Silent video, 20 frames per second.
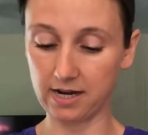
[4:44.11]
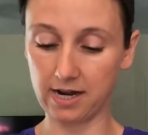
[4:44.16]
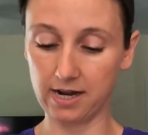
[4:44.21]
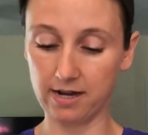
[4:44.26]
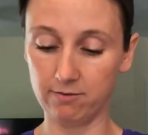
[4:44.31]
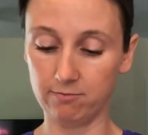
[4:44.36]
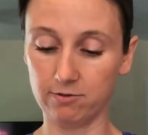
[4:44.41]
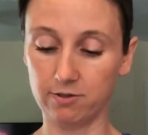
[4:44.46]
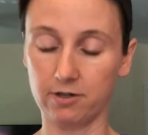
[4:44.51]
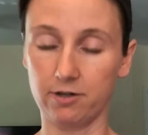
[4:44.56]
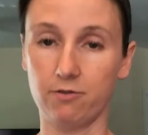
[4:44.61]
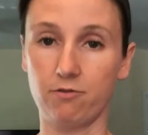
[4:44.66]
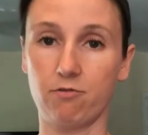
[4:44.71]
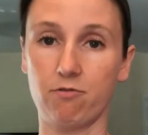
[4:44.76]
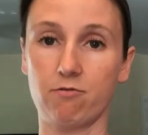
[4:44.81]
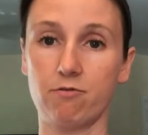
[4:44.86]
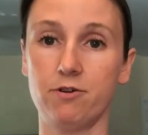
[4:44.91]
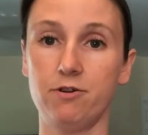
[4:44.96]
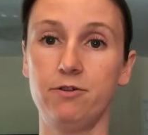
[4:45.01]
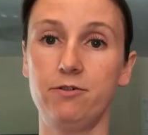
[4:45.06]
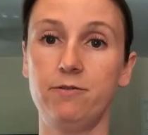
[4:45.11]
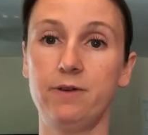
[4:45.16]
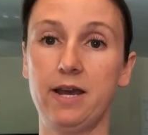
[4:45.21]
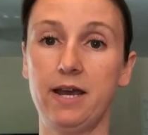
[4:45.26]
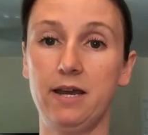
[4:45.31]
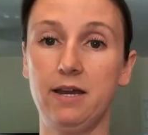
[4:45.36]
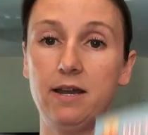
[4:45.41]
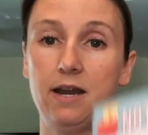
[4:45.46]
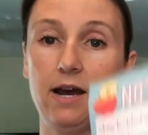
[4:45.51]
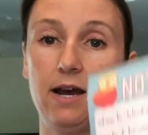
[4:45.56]
I will go through
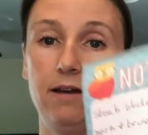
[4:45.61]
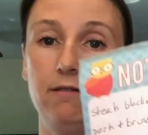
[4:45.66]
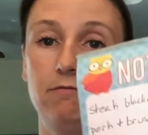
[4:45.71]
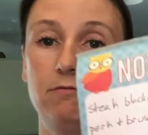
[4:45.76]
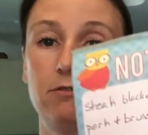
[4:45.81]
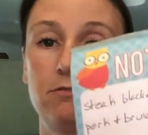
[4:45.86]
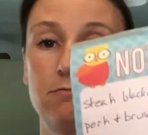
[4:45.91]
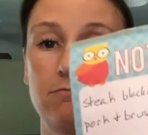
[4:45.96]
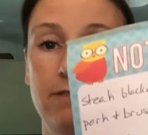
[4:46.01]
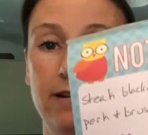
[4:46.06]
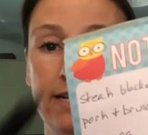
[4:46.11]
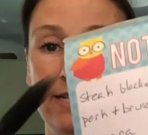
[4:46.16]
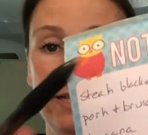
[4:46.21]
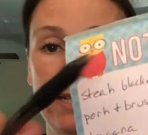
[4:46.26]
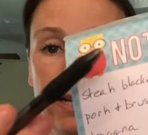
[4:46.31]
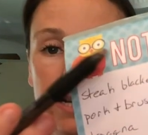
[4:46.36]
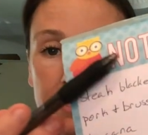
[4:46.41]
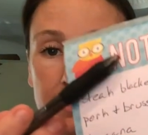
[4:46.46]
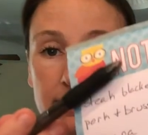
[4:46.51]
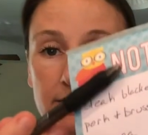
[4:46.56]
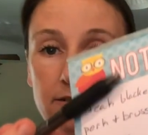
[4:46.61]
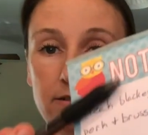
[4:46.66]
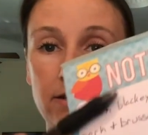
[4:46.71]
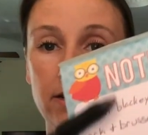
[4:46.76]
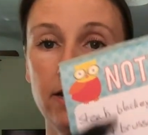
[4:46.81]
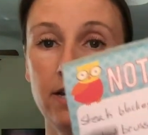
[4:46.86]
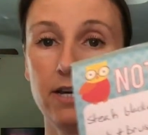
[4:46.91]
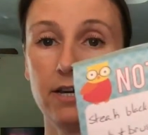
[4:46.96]
and I will write down